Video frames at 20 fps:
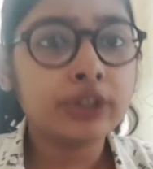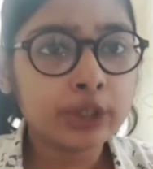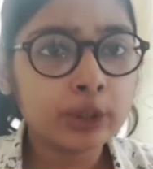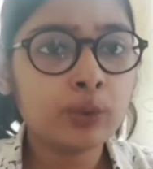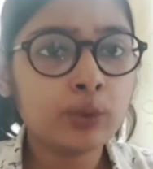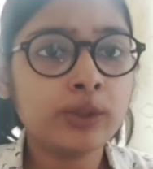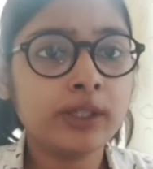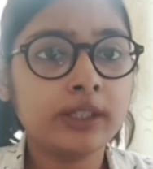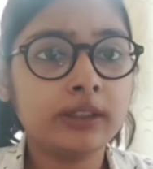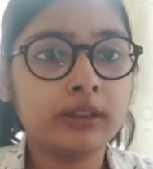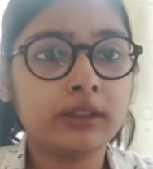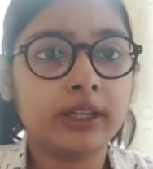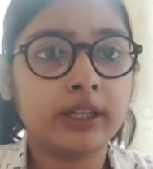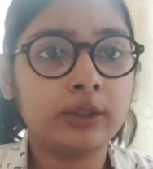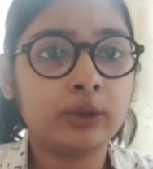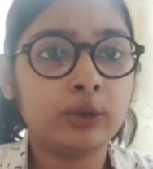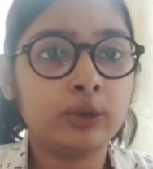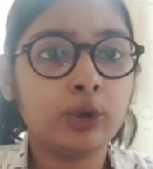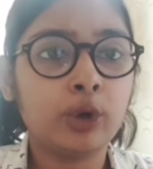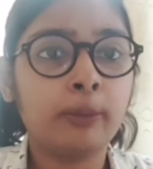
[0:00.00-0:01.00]
Introduce
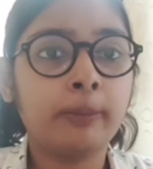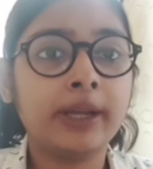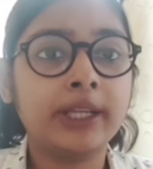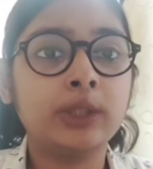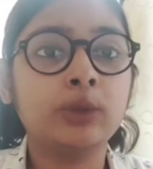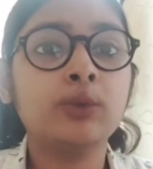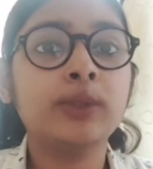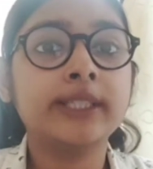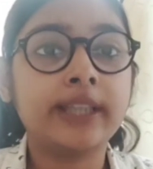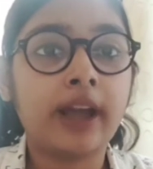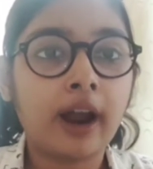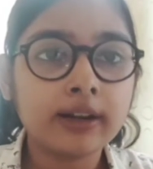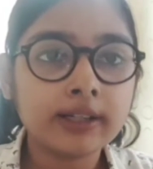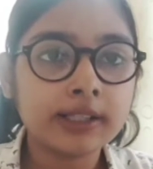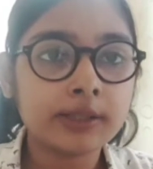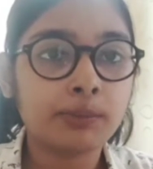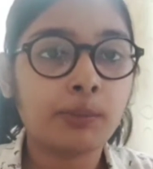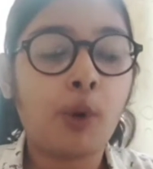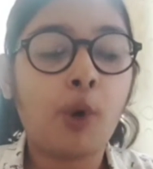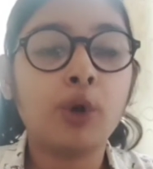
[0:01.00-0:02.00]
it into your menu.
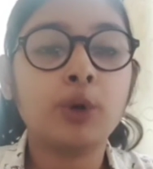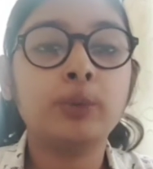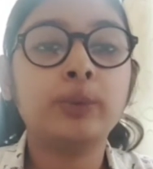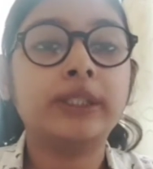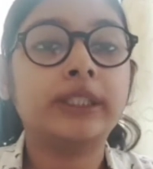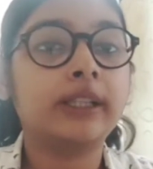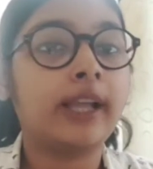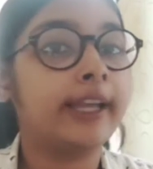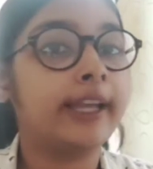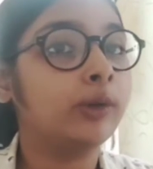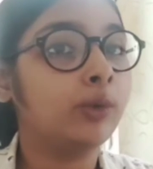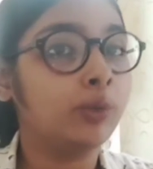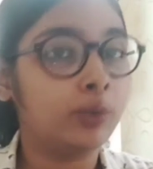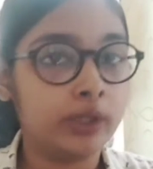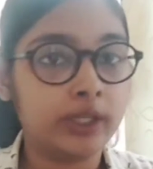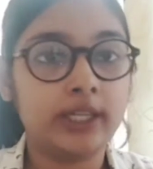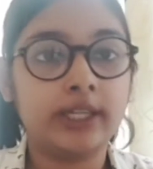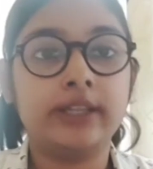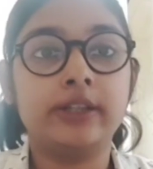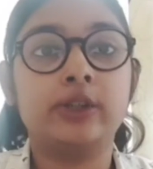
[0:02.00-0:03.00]
Start small with like
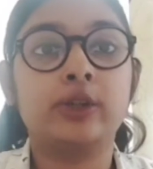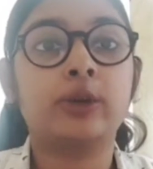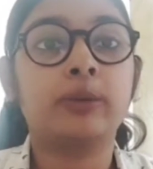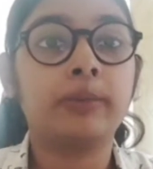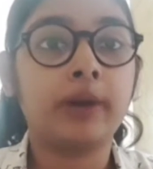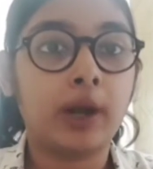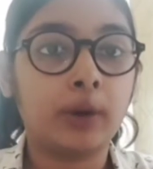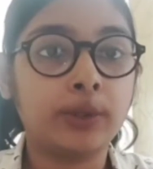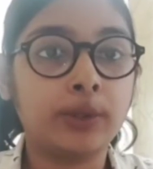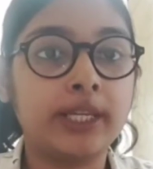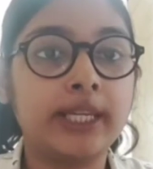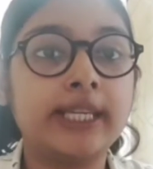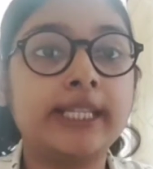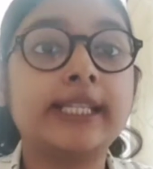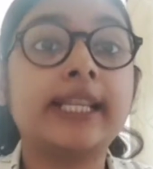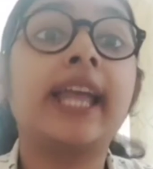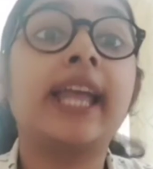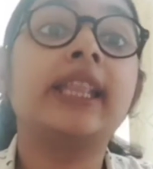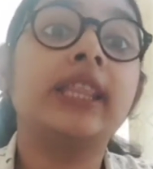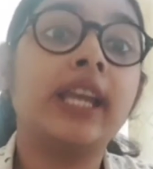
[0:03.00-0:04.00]
cookies or
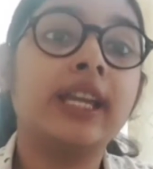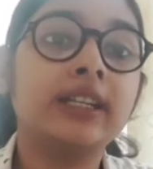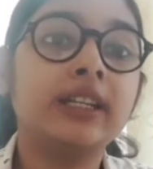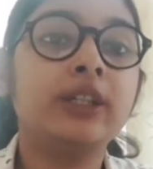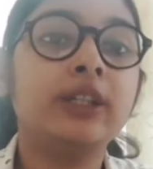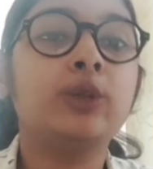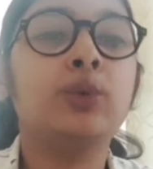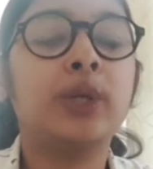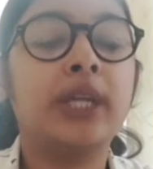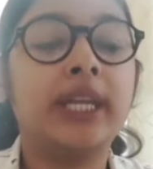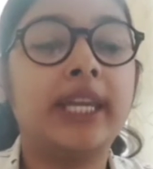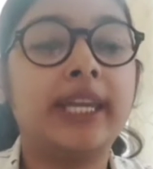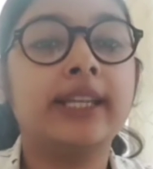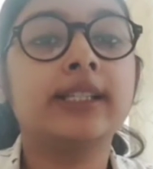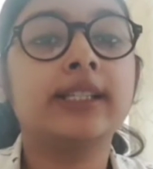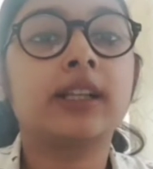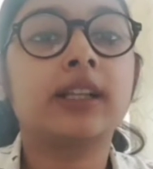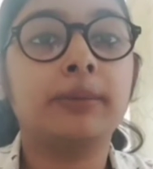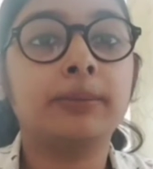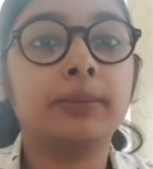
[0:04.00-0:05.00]
brownies, and then into
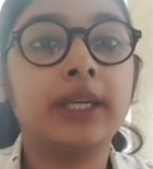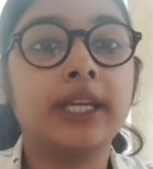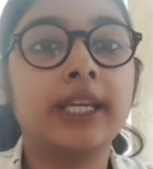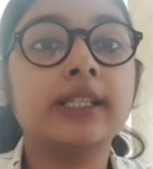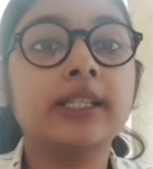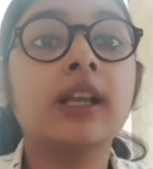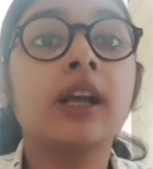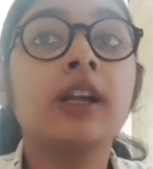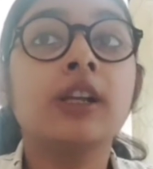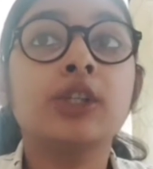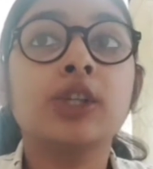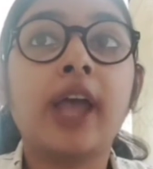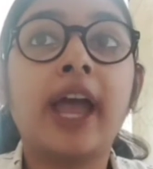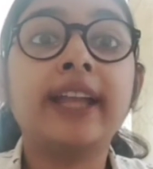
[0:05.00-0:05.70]
cakes, cupcakes.